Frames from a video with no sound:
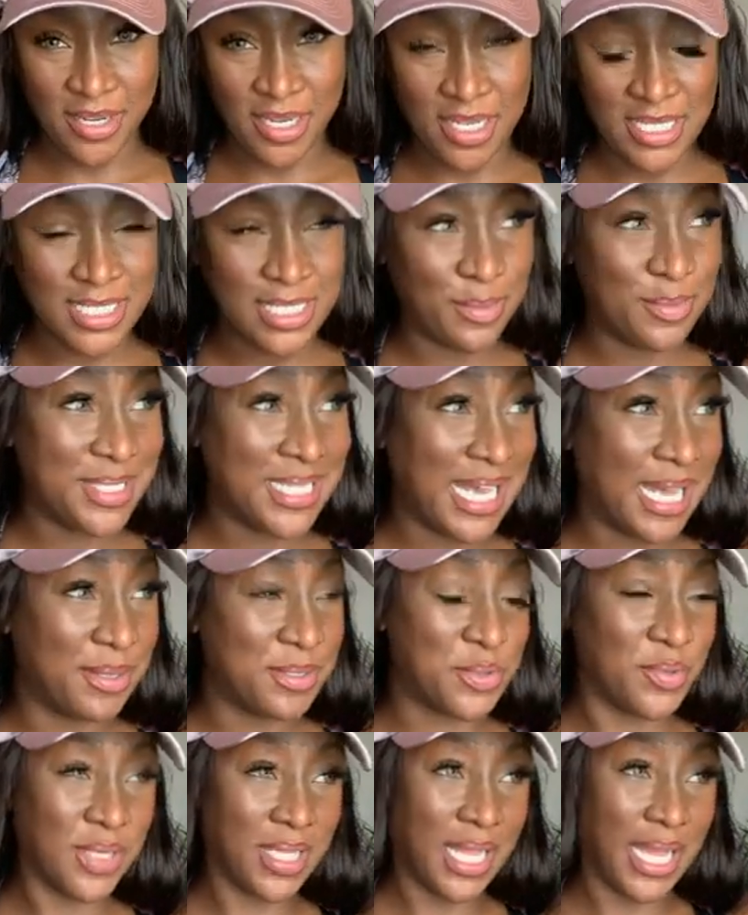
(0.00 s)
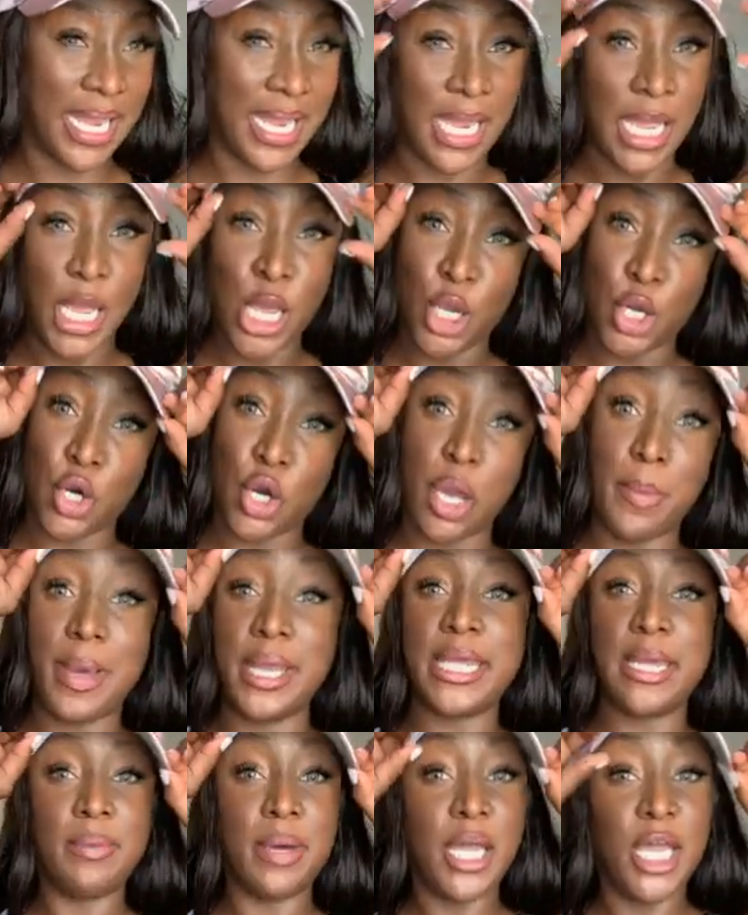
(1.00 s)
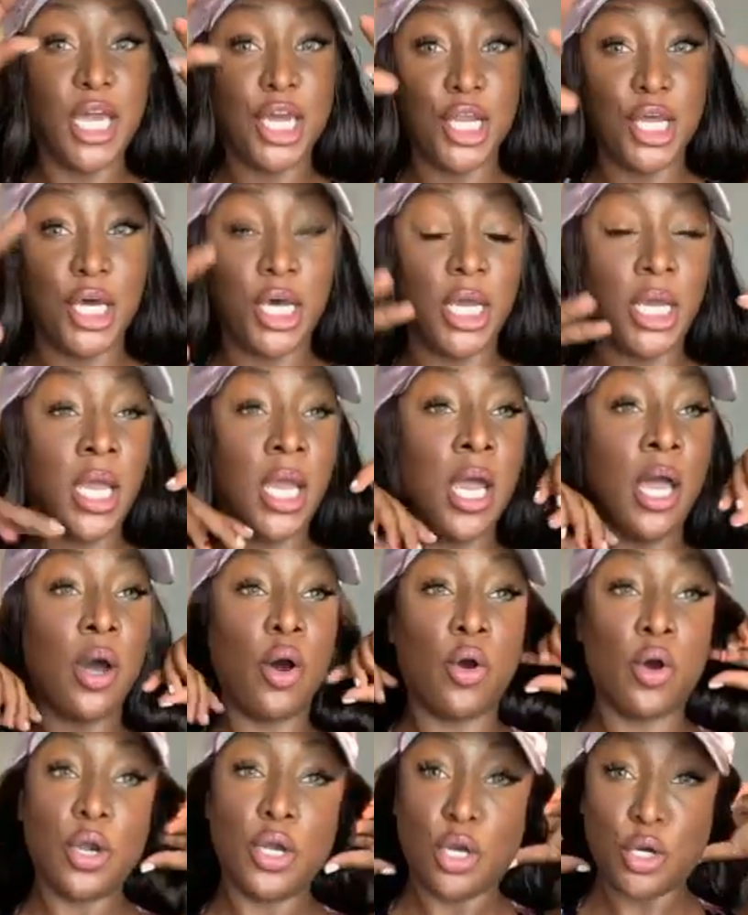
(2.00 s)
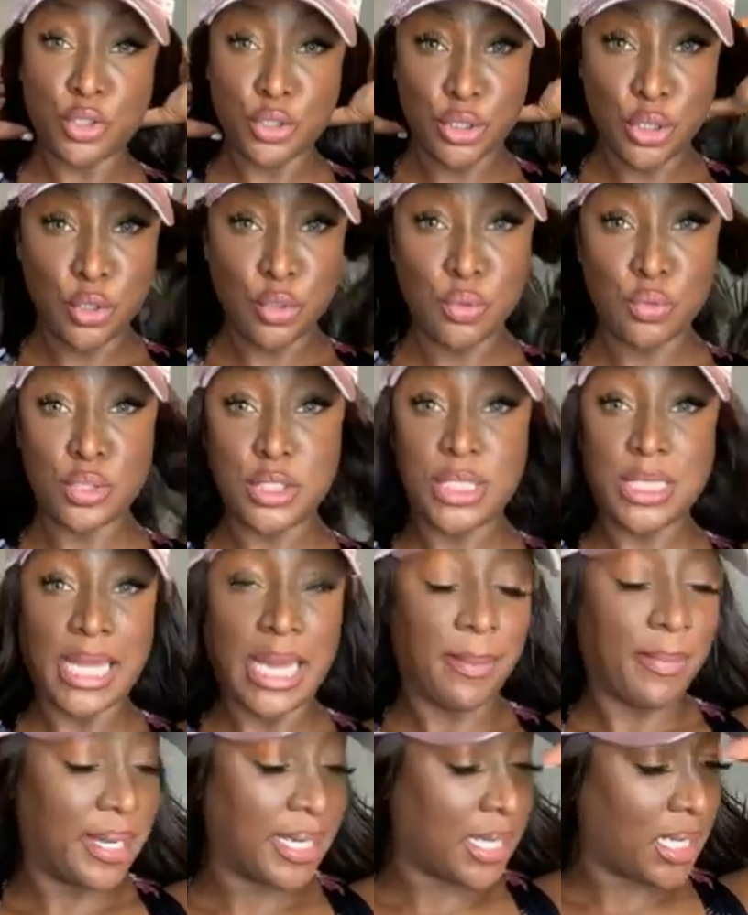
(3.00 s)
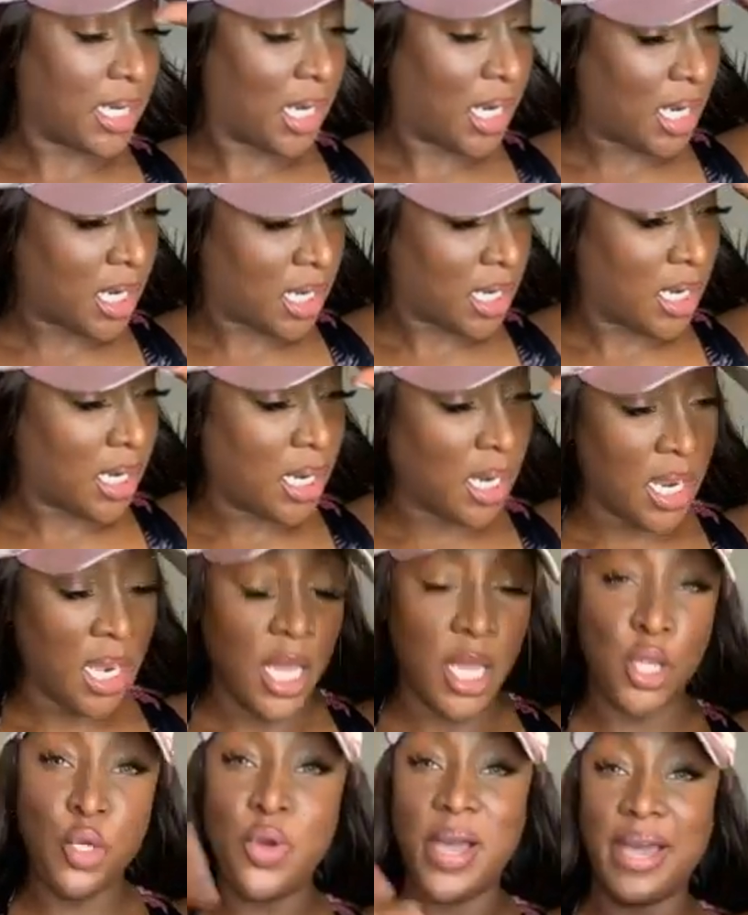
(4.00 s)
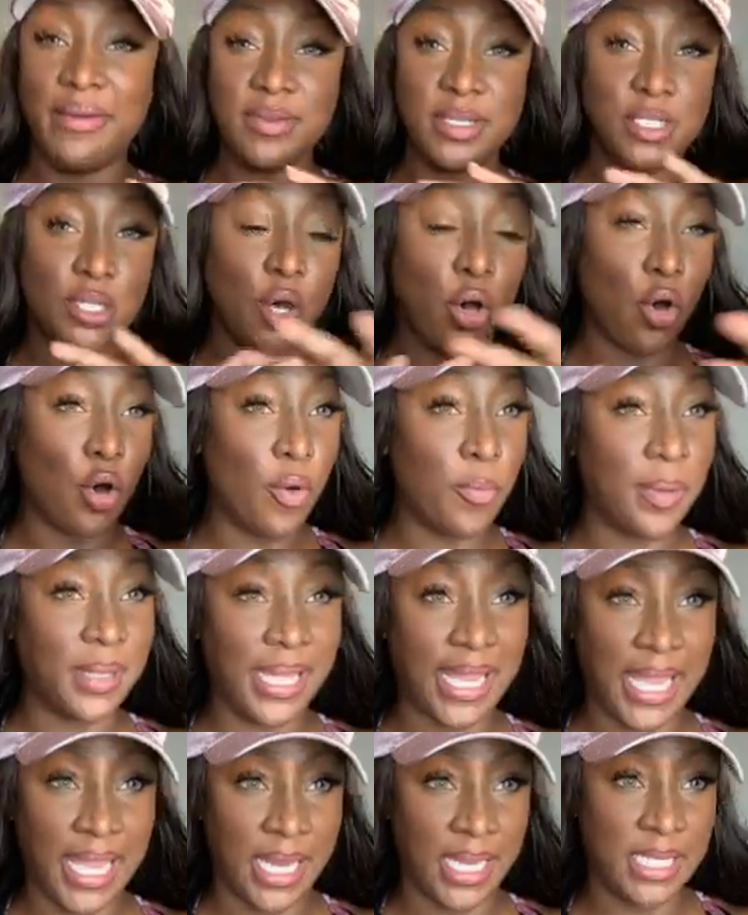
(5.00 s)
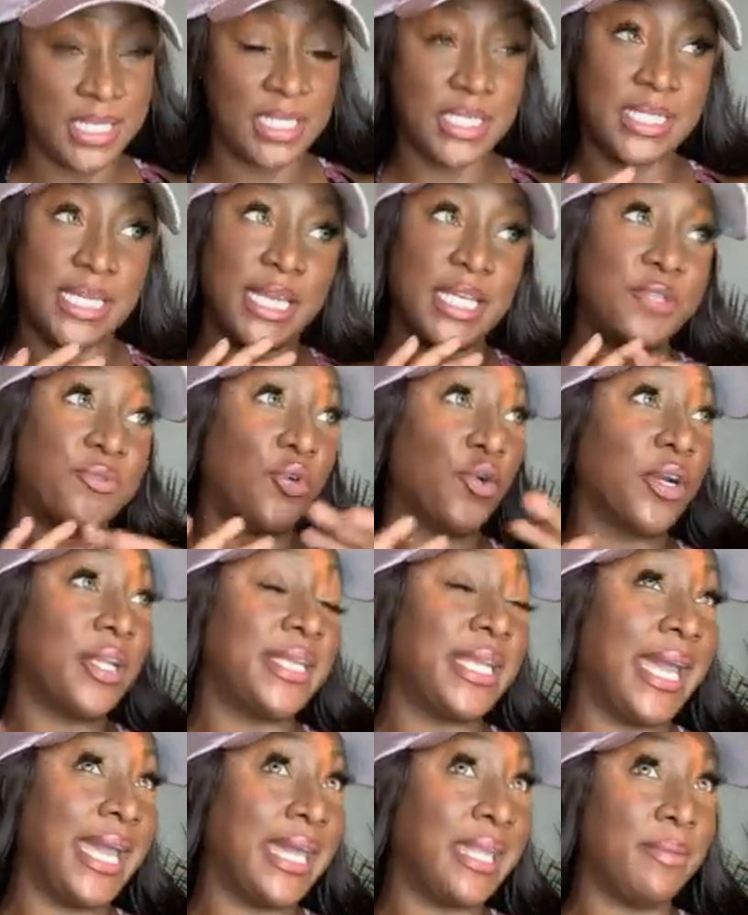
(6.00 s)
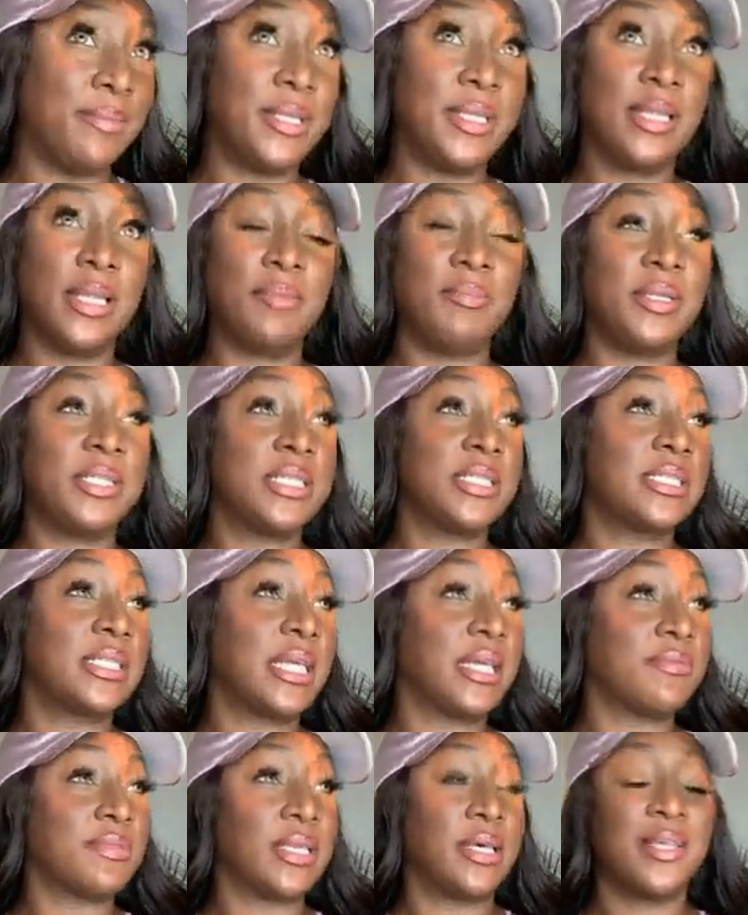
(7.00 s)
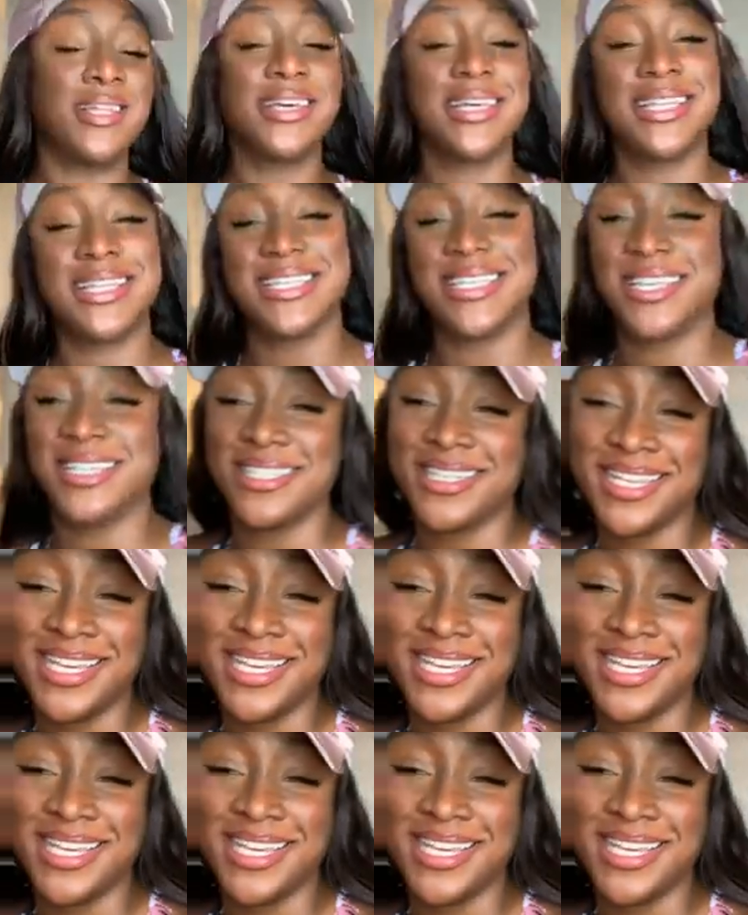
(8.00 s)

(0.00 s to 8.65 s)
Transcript: Sometimes we're like, girl, I'm about to get my hair done. Or dudes, you're like, I'm about to get a haircut. You have this whole plan. Let's just say it's for a date. Let me just think of something. Look at the sun.